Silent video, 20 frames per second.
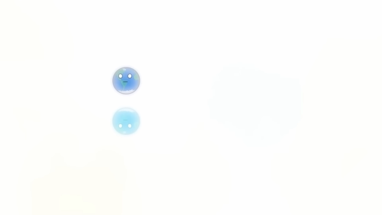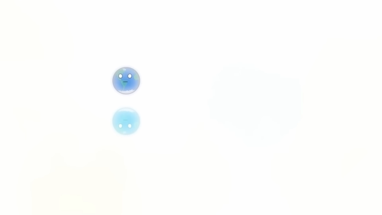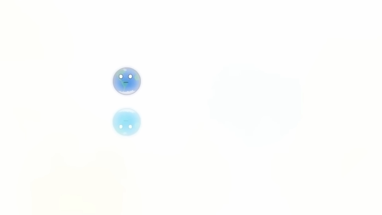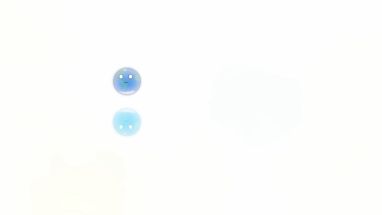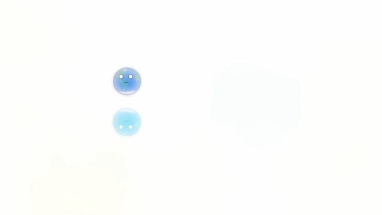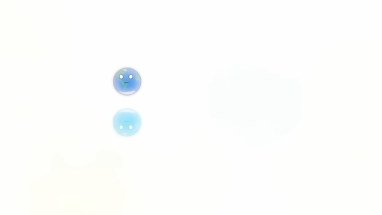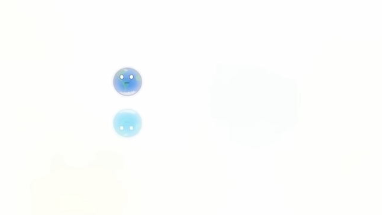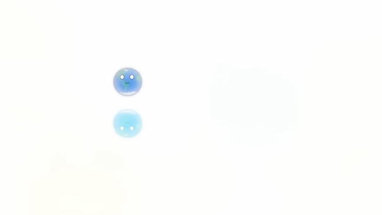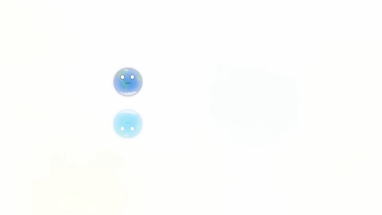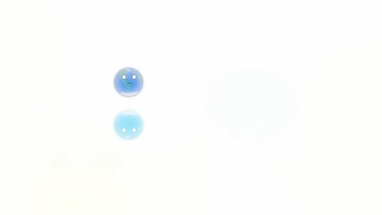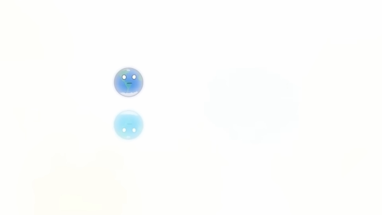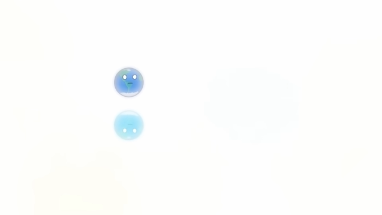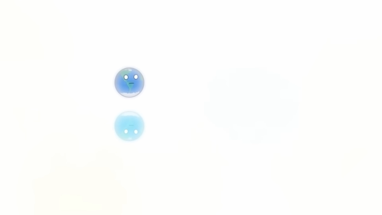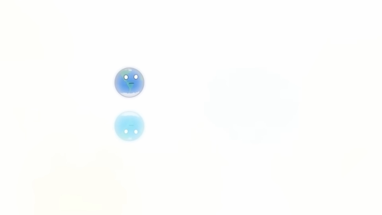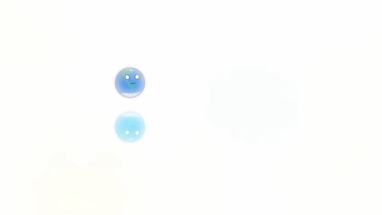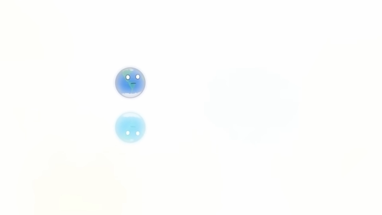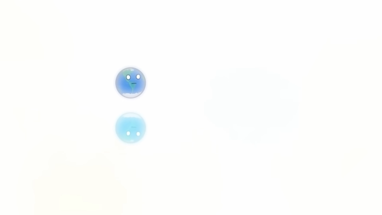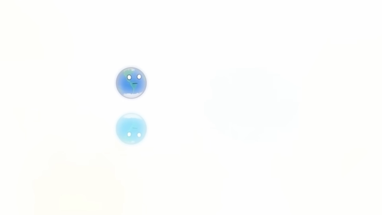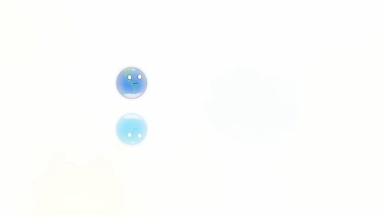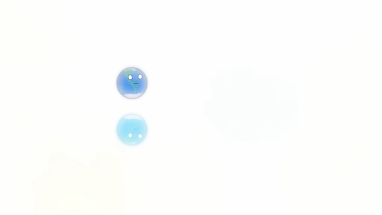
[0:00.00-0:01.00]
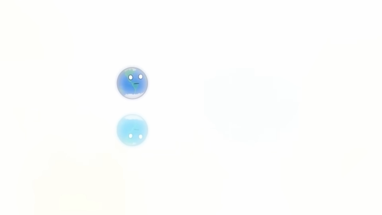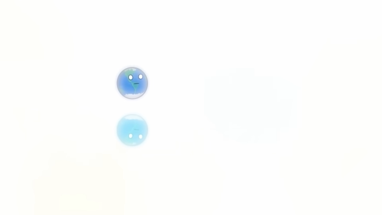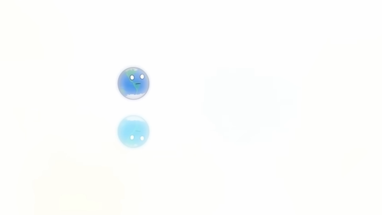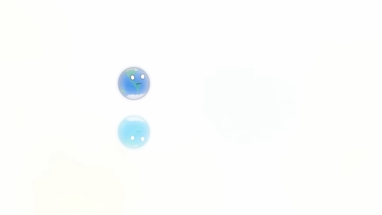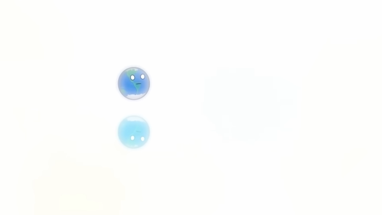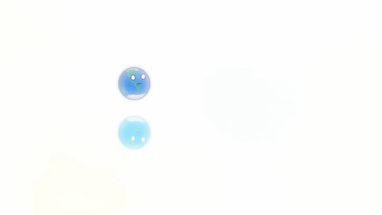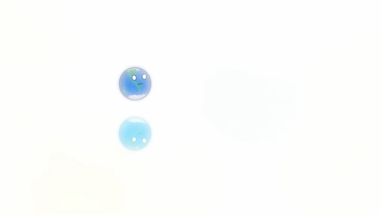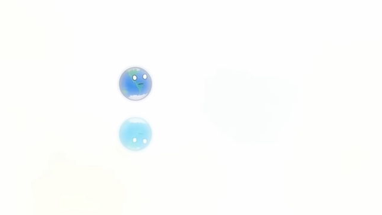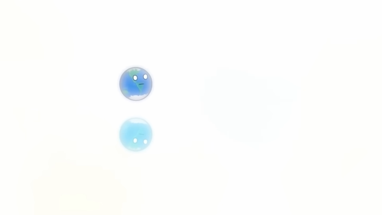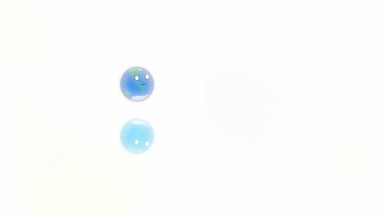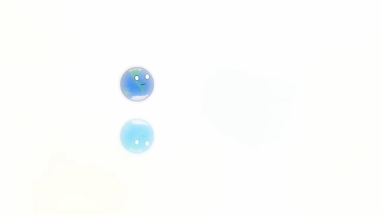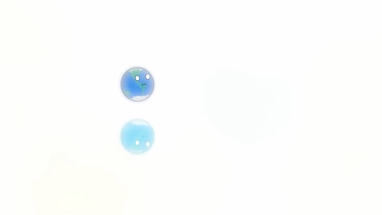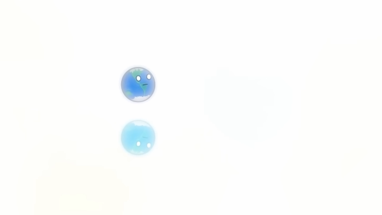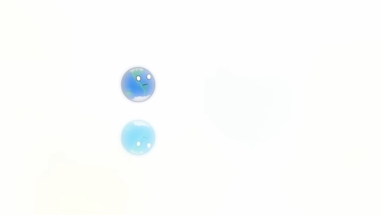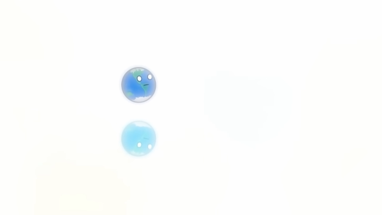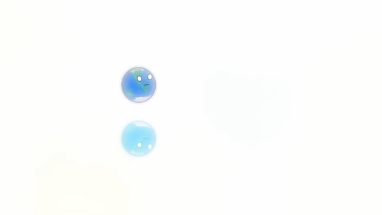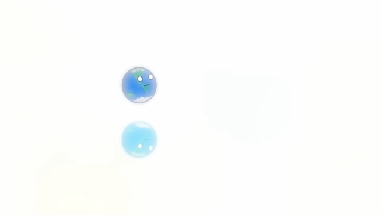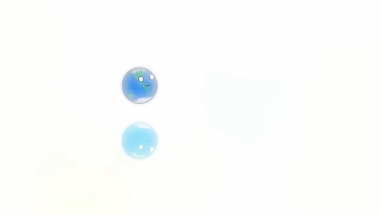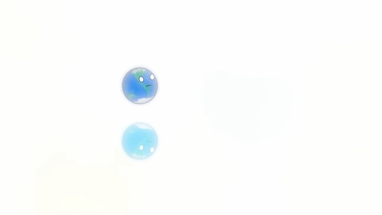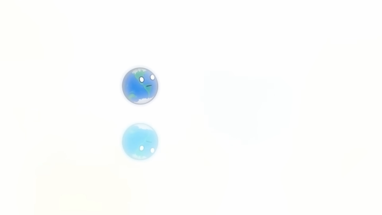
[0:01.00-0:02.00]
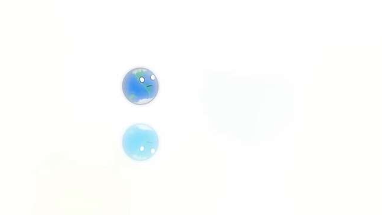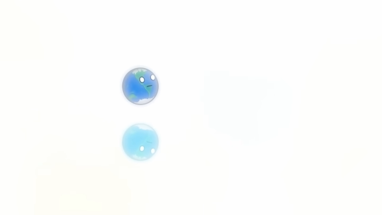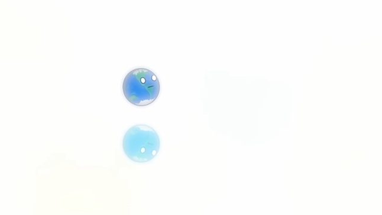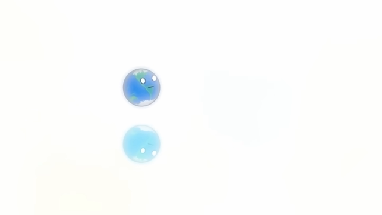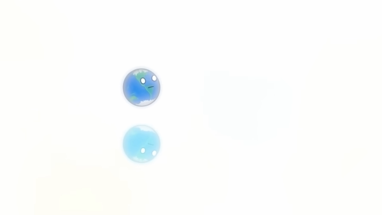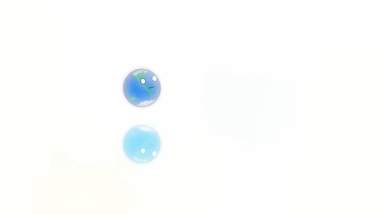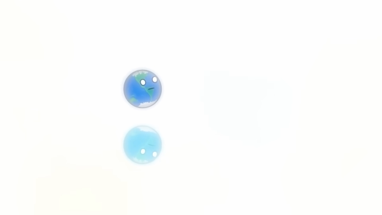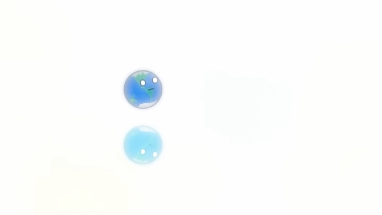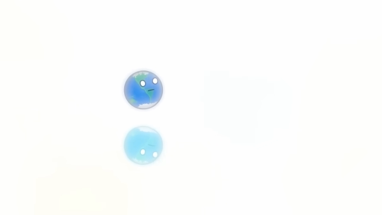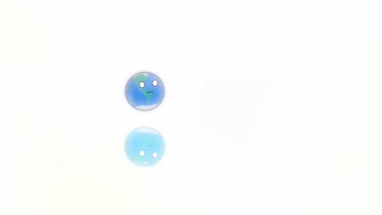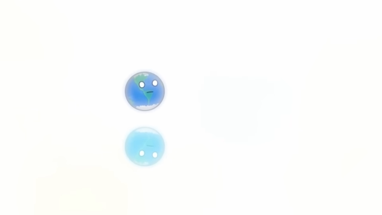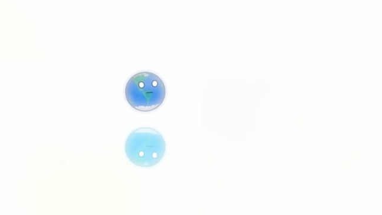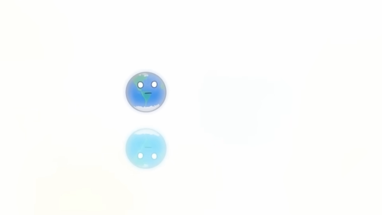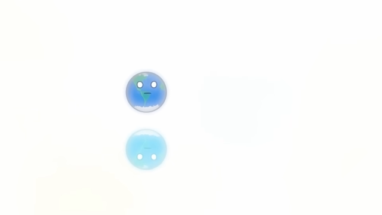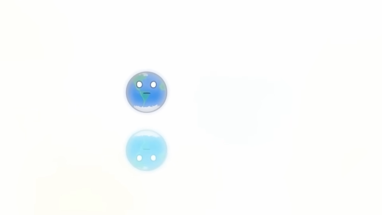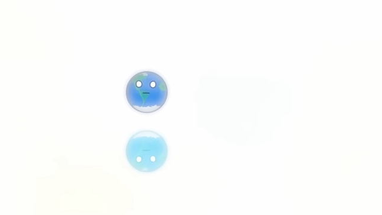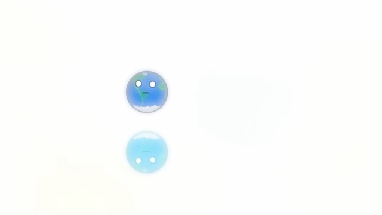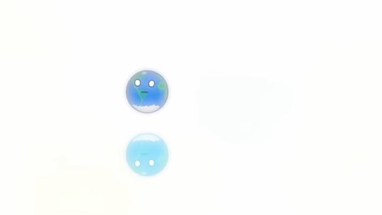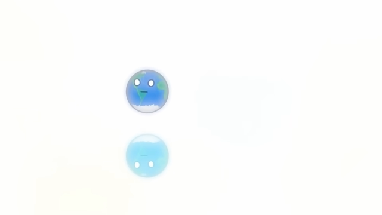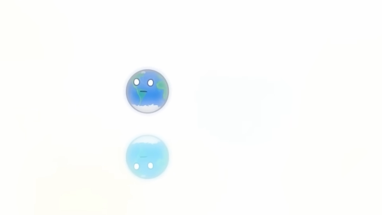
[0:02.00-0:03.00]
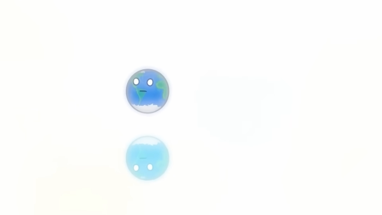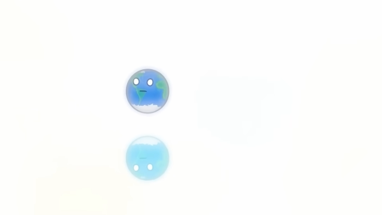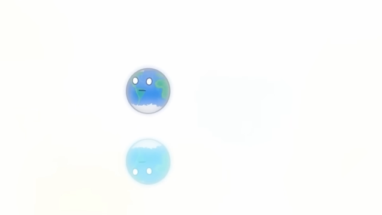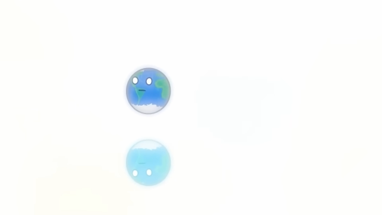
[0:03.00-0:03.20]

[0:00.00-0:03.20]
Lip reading: (no speaker visible)